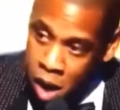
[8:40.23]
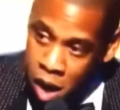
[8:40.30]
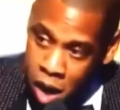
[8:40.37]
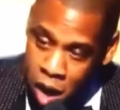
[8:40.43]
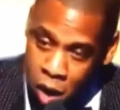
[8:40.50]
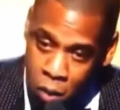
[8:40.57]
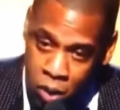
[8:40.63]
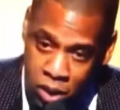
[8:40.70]

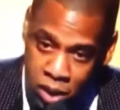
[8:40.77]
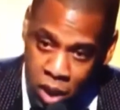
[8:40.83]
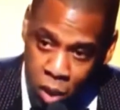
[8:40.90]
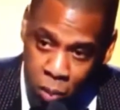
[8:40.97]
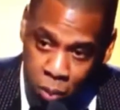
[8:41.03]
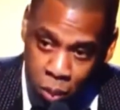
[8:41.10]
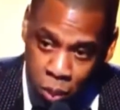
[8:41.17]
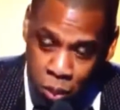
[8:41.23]
I wanna
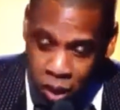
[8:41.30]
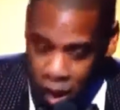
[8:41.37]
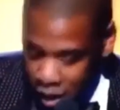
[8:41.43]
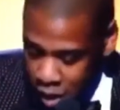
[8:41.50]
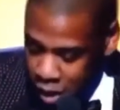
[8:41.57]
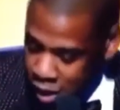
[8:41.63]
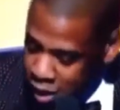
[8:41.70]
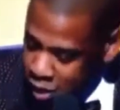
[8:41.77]
tell Blue
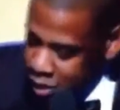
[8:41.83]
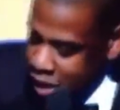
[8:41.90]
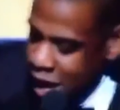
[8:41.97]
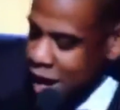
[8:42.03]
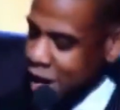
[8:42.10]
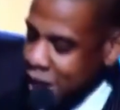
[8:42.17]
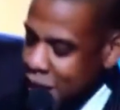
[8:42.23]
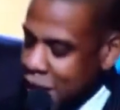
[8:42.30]
that, look,
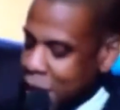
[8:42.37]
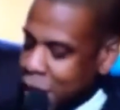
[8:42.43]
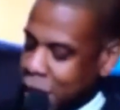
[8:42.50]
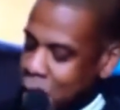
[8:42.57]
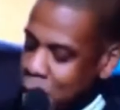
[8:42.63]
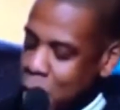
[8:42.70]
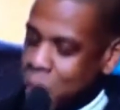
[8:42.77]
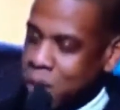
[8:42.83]
Daddy gotta
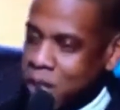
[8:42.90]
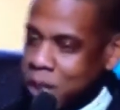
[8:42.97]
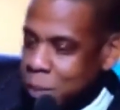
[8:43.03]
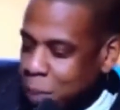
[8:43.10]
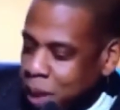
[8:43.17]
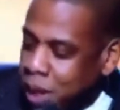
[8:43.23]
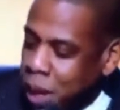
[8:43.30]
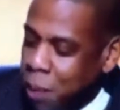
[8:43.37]
go,
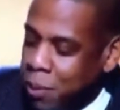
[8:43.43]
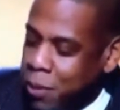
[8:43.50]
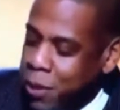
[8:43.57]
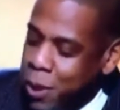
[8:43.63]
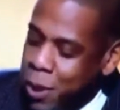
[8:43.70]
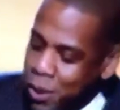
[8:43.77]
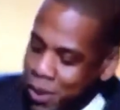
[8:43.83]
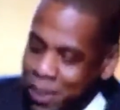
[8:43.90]
sippy cup
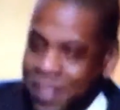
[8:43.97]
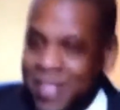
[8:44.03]
for you.